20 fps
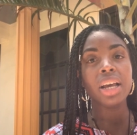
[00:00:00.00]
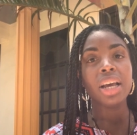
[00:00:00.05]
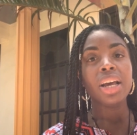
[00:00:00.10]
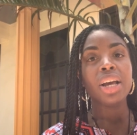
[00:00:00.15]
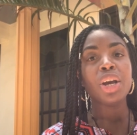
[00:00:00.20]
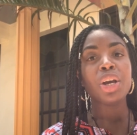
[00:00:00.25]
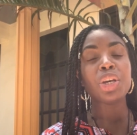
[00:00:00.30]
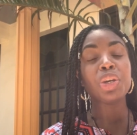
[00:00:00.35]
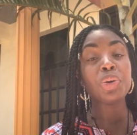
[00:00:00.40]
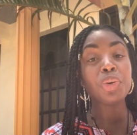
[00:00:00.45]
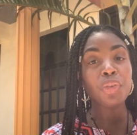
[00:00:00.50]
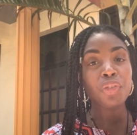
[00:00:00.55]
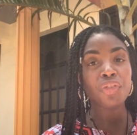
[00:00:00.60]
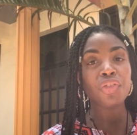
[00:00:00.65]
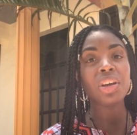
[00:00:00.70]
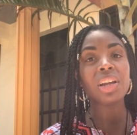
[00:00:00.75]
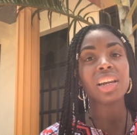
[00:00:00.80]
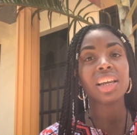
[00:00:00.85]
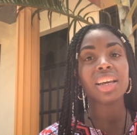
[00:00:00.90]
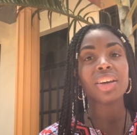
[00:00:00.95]
you'll
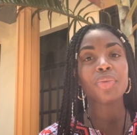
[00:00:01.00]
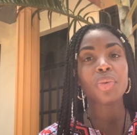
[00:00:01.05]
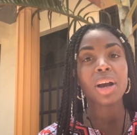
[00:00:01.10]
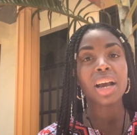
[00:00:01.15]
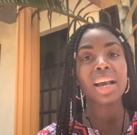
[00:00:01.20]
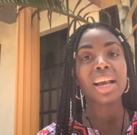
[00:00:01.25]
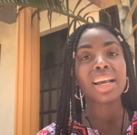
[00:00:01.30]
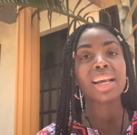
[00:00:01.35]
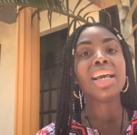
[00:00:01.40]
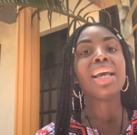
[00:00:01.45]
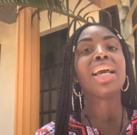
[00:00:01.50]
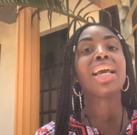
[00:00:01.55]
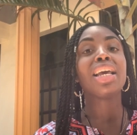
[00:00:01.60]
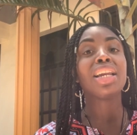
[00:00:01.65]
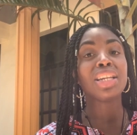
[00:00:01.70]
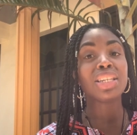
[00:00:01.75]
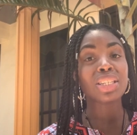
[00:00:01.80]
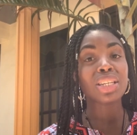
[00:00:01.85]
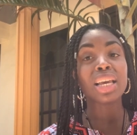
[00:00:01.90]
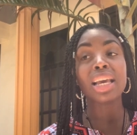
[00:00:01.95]
feel it, right? And,
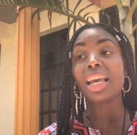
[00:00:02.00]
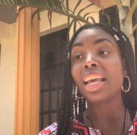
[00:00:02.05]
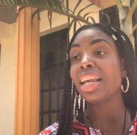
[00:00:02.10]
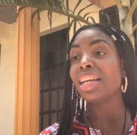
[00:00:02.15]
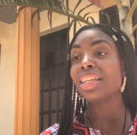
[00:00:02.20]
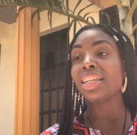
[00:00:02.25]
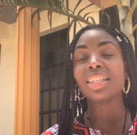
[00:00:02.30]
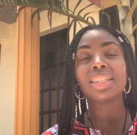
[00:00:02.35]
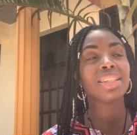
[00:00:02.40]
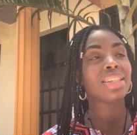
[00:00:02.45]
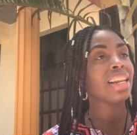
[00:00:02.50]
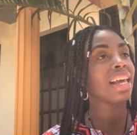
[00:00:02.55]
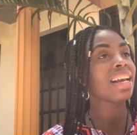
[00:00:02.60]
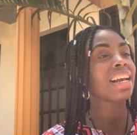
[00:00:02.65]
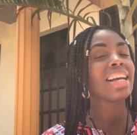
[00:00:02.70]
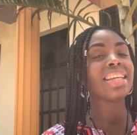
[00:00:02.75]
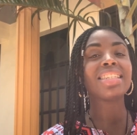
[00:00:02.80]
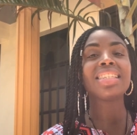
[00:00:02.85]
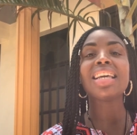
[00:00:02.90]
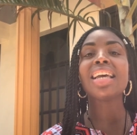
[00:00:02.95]
it's, and like
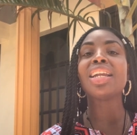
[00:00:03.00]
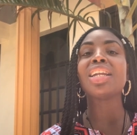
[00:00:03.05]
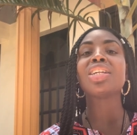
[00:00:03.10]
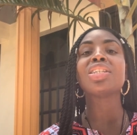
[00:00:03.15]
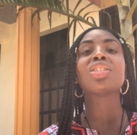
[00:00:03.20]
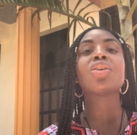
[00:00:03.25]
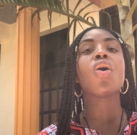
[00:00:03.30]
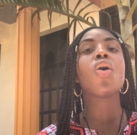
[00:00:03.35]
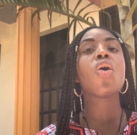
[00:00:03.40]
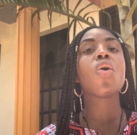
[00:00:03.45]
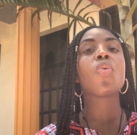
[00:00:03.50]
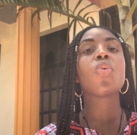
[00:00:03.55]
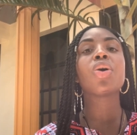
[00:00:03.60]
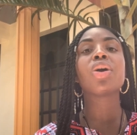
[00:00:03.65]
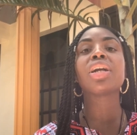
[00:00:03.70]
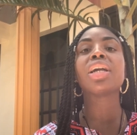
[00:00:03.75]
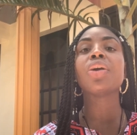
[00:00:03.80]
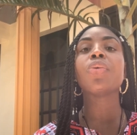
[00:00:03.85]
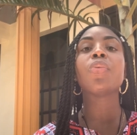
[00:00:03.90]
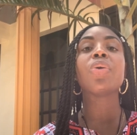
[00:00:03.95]
I said, it's all
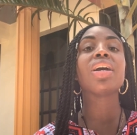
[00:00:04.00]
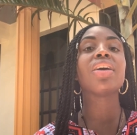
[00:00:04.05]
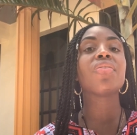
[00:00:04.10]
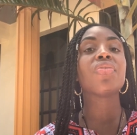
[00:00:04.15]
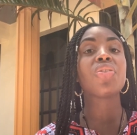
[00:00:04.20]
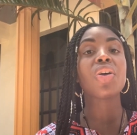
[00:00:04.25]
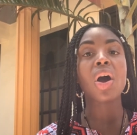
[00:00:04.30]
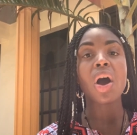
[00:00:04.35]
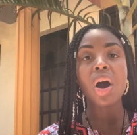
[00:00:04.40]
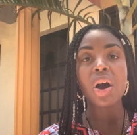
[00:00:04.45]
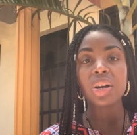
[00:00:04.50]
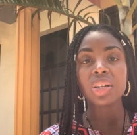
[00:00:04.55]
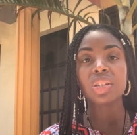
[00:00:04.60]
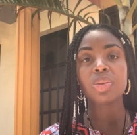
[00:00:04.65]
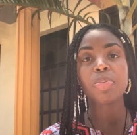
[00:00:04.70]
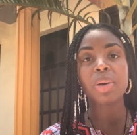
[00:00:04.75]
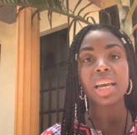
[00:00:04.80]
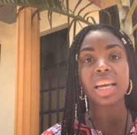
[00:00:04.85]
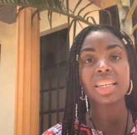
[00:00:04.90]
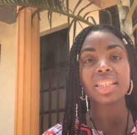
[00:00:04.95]
working with the heart
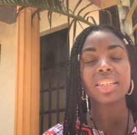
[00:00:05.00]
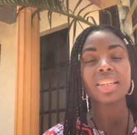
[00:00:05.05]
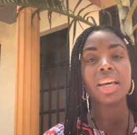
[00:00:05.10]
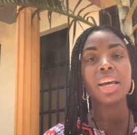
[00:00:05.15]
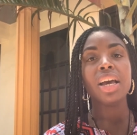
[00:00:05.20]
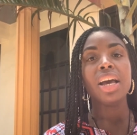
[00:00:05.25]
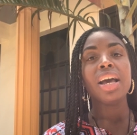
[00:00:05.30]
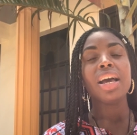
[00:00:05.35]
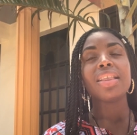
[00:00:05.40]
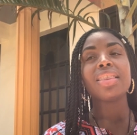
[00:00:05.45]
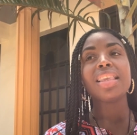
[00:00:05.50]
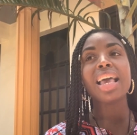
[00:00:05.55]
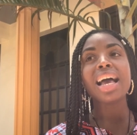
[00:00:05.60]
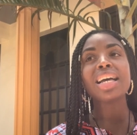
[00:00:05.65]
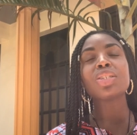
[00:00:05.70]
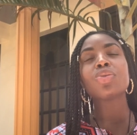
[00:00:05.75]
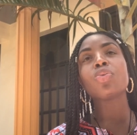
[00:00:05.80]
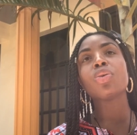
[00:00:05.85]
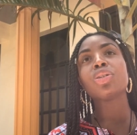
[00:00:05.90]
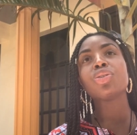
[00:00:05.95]
space.
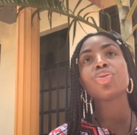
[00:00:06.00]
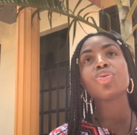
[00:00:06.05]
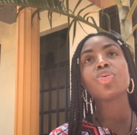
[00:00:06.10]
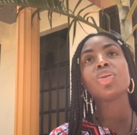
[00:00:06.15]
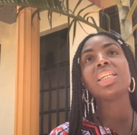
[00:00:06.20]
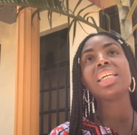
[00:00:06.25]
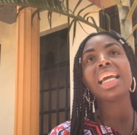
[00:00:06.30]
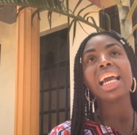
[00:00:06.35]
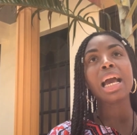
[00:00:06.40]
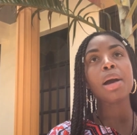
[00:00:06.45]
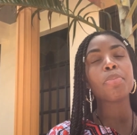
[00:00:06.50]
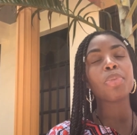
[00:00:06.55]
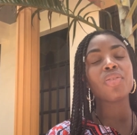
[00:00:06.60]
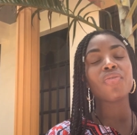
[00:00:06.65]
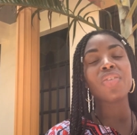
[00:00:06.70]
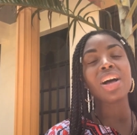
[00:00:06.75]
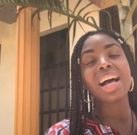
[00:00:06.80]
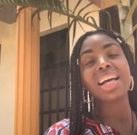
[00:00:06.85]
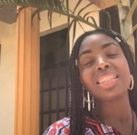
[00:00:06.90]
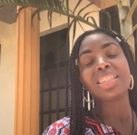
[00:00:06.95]
That's what truly
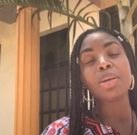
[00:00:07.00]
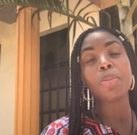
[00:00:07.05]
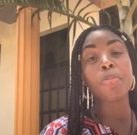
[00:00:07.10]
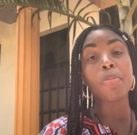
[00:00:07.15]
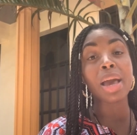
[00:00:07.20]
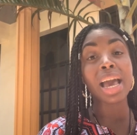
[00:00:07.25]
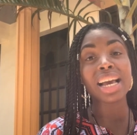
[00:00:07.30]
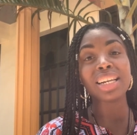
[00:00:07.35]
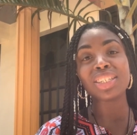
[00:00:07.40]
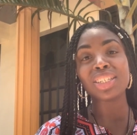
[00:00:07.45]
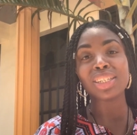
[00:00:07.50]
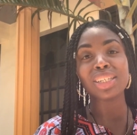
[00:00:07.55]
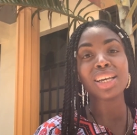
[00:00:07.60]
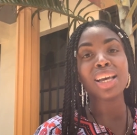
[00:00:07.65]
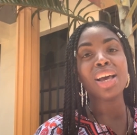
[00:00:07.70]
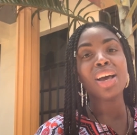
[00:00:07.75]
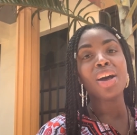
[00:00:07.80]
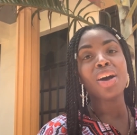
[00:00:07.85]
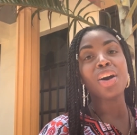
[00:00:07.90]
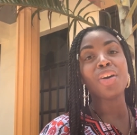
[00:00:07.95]
amplifies the magic
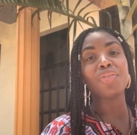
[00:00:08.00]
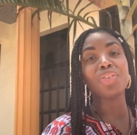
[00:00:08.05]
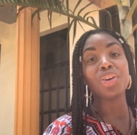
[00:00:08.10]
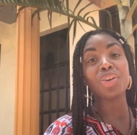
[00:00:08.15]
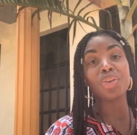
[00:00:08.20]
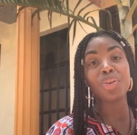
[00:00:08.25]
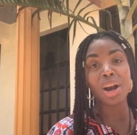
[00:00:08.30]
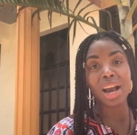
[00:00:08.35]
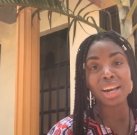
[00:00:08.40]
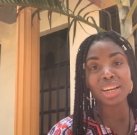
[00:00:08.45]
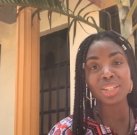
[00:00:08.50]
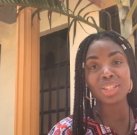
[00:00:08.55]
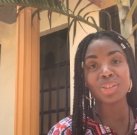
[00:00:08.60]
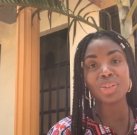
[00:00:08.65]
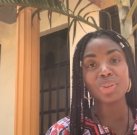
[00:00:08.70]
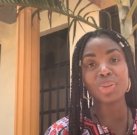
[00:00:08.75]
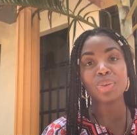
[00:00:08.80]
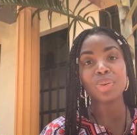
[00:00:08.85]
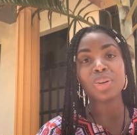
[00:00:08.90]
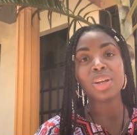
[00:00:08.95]
of your
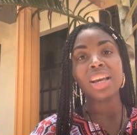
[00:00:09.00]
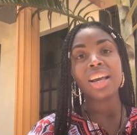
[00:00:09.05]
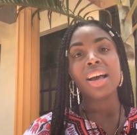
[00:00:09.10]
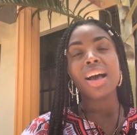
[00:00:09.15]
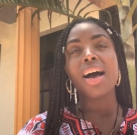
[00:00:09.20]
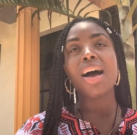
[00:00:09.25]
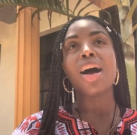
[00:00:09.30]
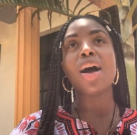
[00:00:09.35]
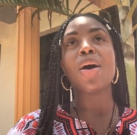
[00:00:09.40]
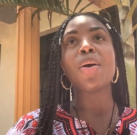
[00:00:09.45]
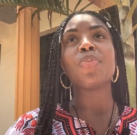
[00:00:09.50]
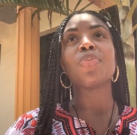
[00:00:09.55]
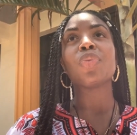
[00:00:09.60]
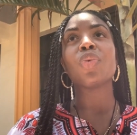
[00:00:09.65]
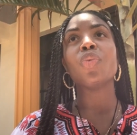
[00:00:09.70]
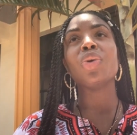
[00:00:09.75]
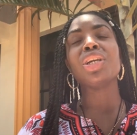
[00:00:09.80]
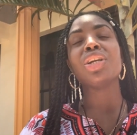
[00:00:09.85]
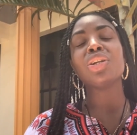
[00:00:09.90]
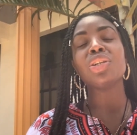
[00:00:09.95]
gratitude um,
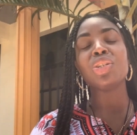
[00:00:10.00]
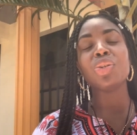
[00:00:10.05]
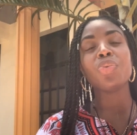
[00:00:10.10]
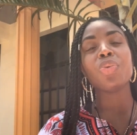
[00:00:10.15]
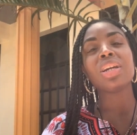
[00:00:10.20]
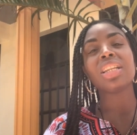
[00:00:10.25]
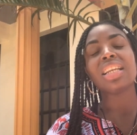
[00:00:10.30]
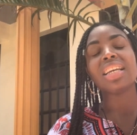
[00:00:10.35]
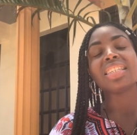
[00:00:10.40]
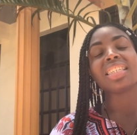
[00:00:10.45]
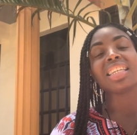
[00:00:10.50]
when you're doing this. And